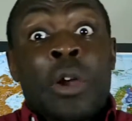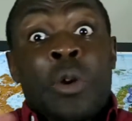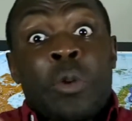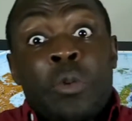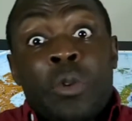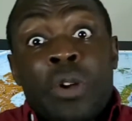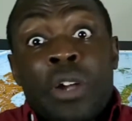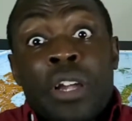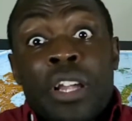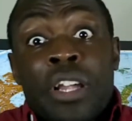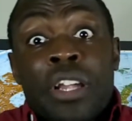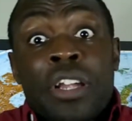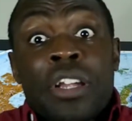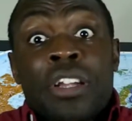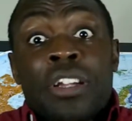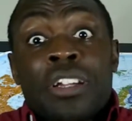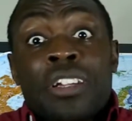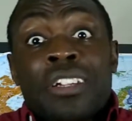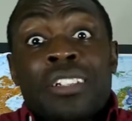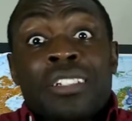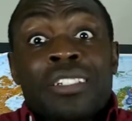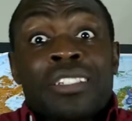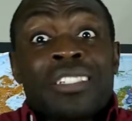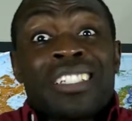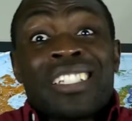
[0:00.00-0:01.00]

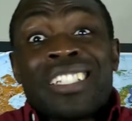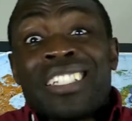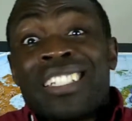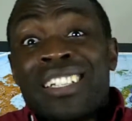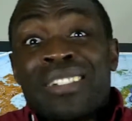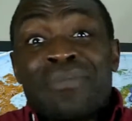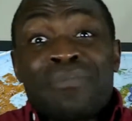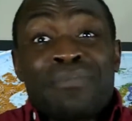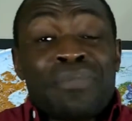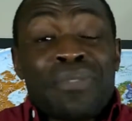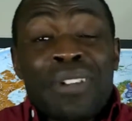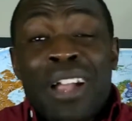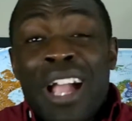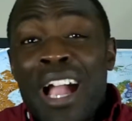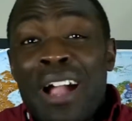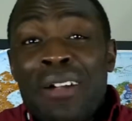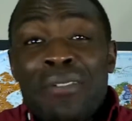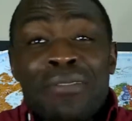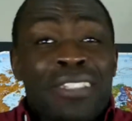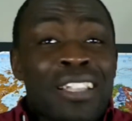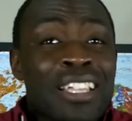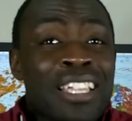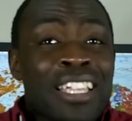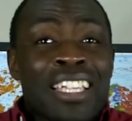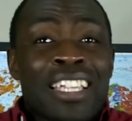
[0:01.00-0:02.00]
where you
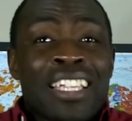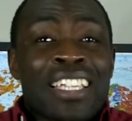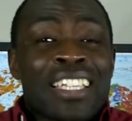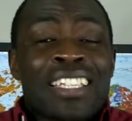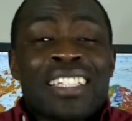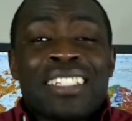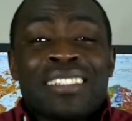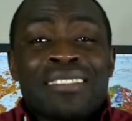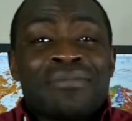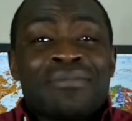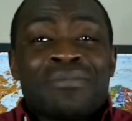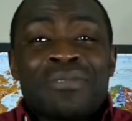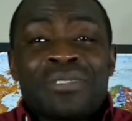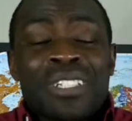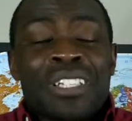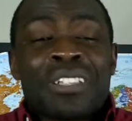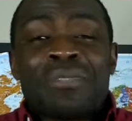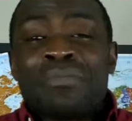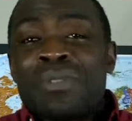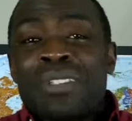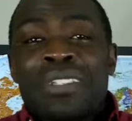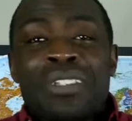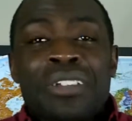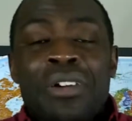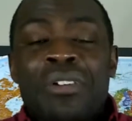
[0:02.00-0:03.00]
probably
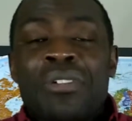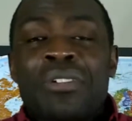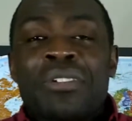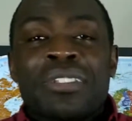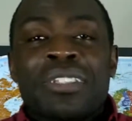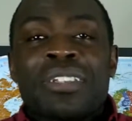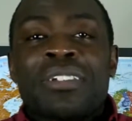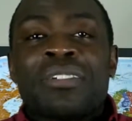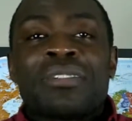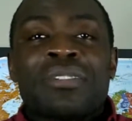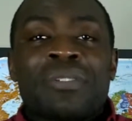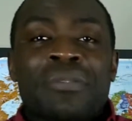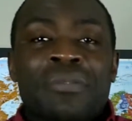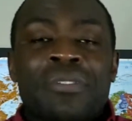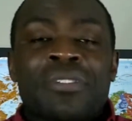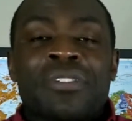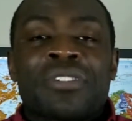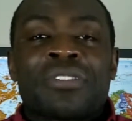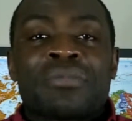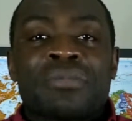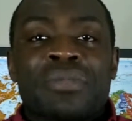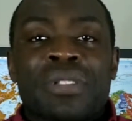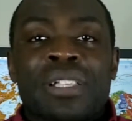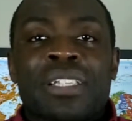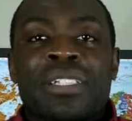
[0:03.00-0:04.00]
shouldn't be going there in the
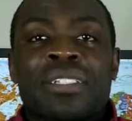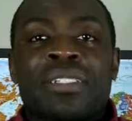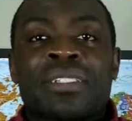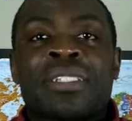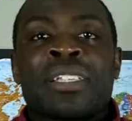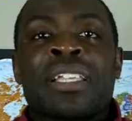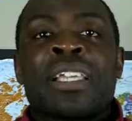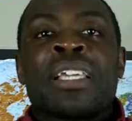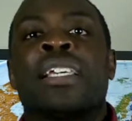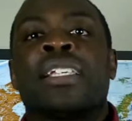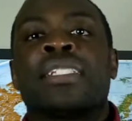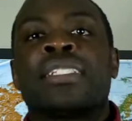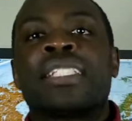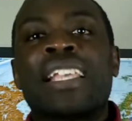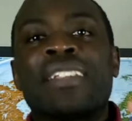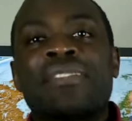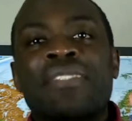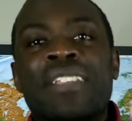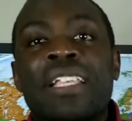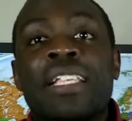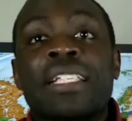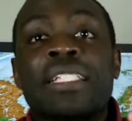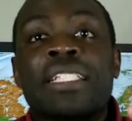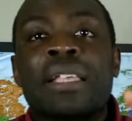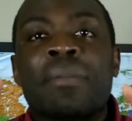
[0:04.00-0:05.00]
first place.
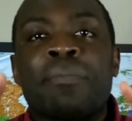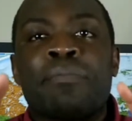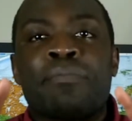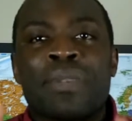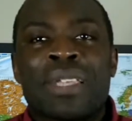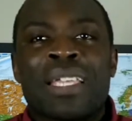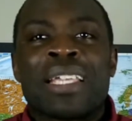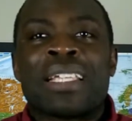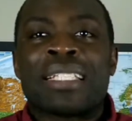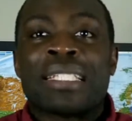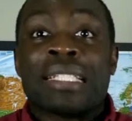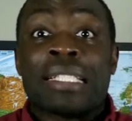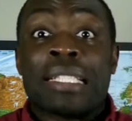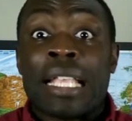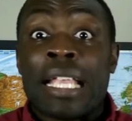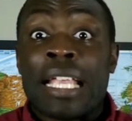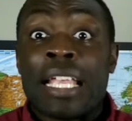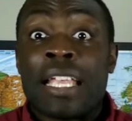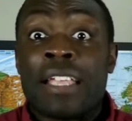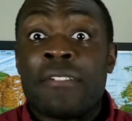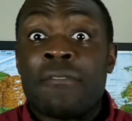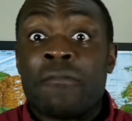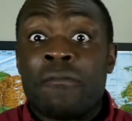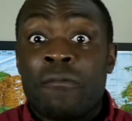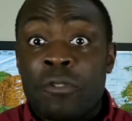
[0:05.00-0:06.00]
Safety is a big
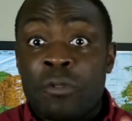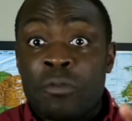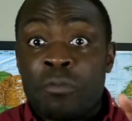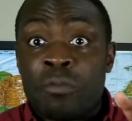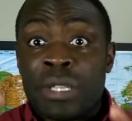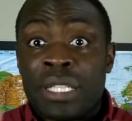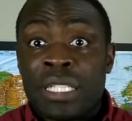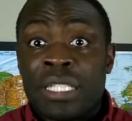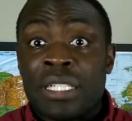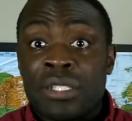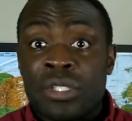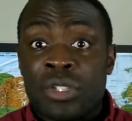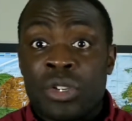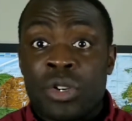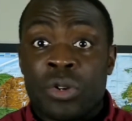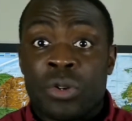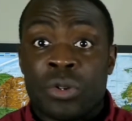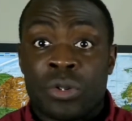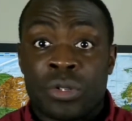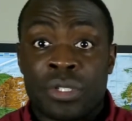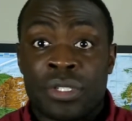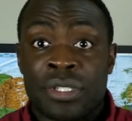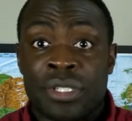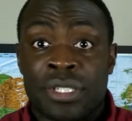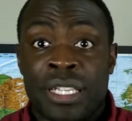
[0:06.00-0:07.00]
thing for many
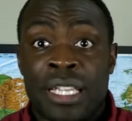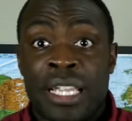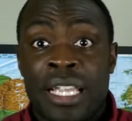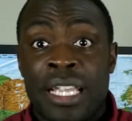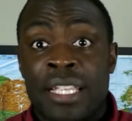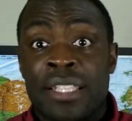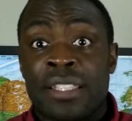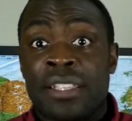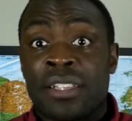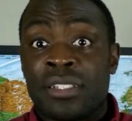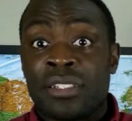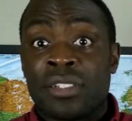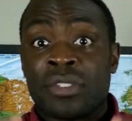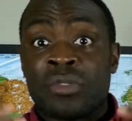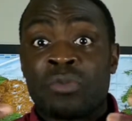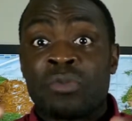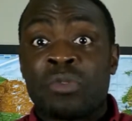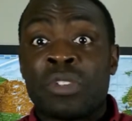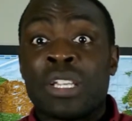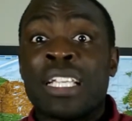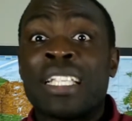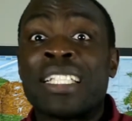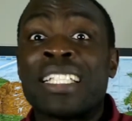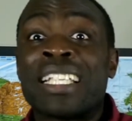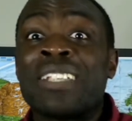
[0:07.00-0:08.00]
tourists, and there's a
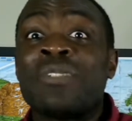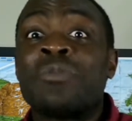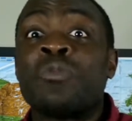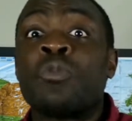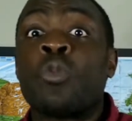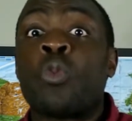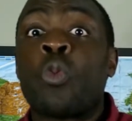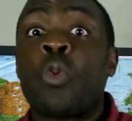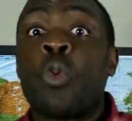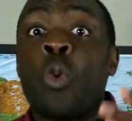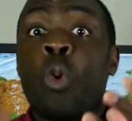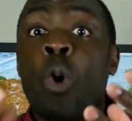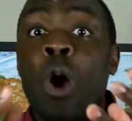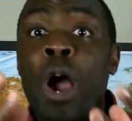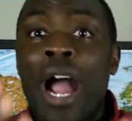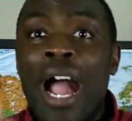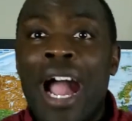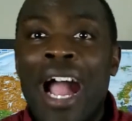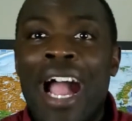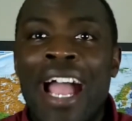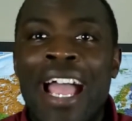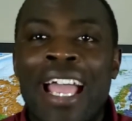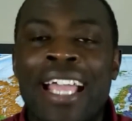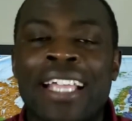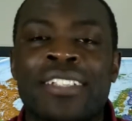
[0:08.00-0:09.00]
reason
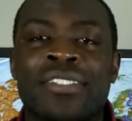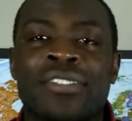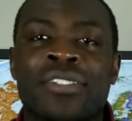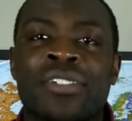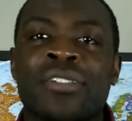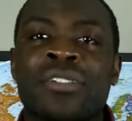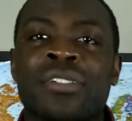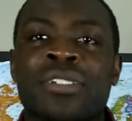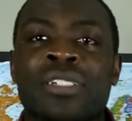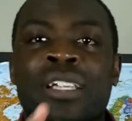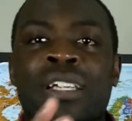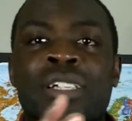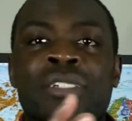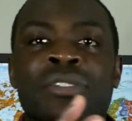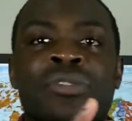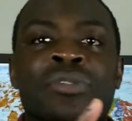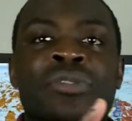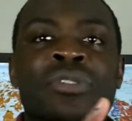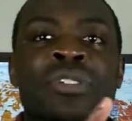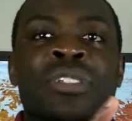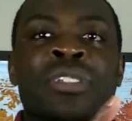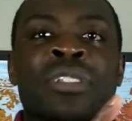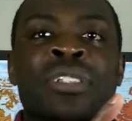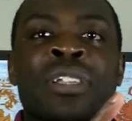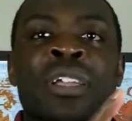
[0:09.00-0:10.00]
why certain
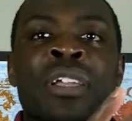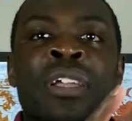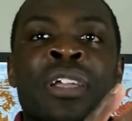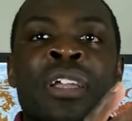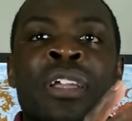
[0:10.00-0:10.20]
countries